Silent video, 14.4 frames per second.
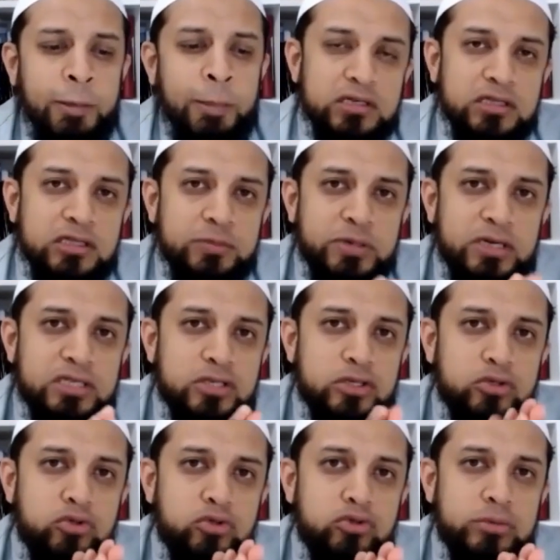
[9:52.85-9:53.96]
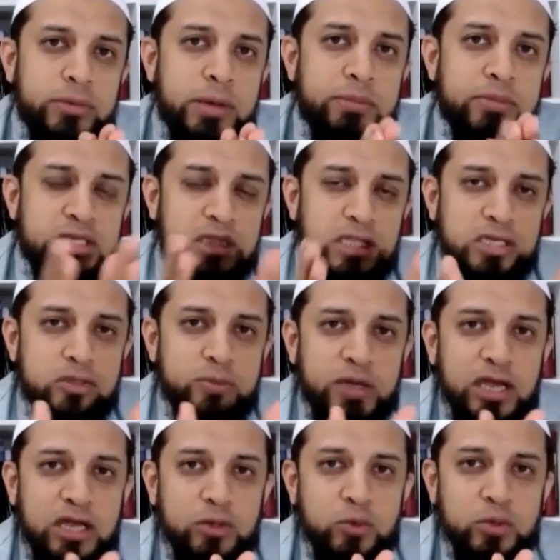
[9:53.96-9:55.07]
The person who remembers Allah
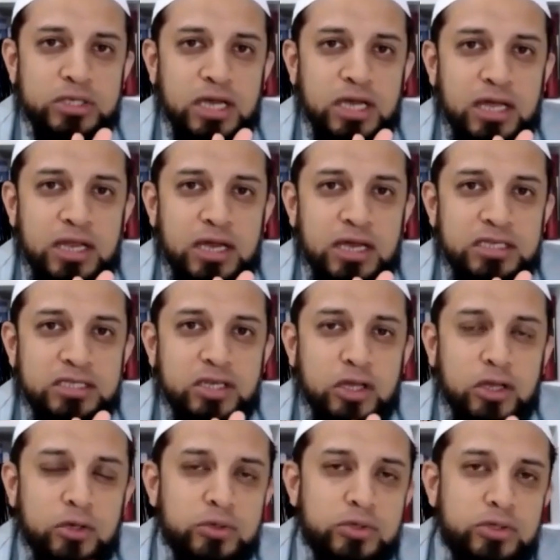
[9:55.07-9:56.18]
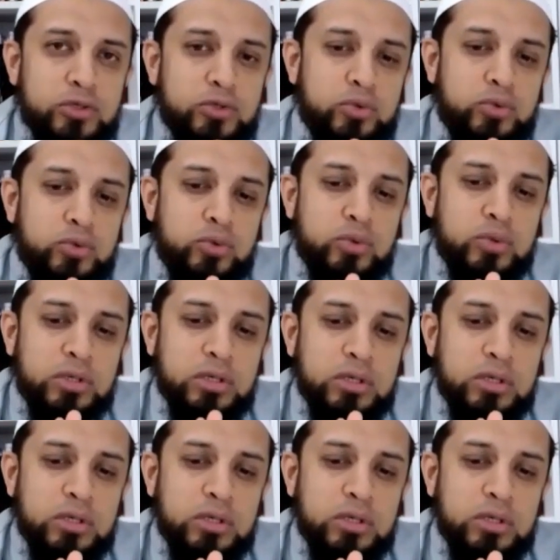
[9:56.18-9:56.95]
subhanahu wa ta'ala is close to